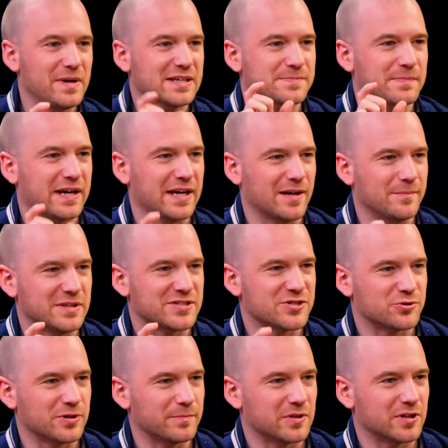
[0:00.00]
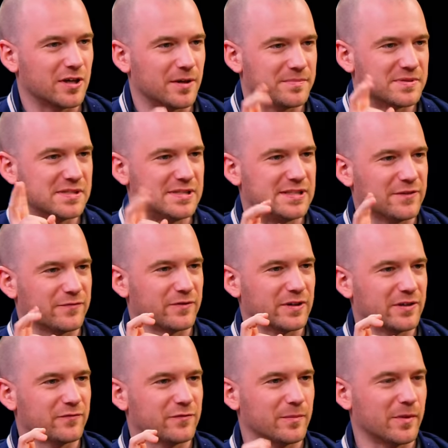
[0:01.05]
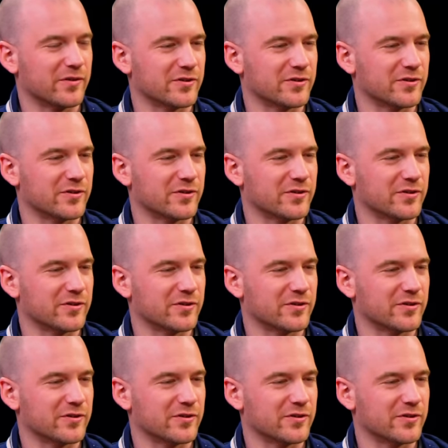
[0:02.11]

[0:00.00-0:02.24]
makes Miami strip clubs different from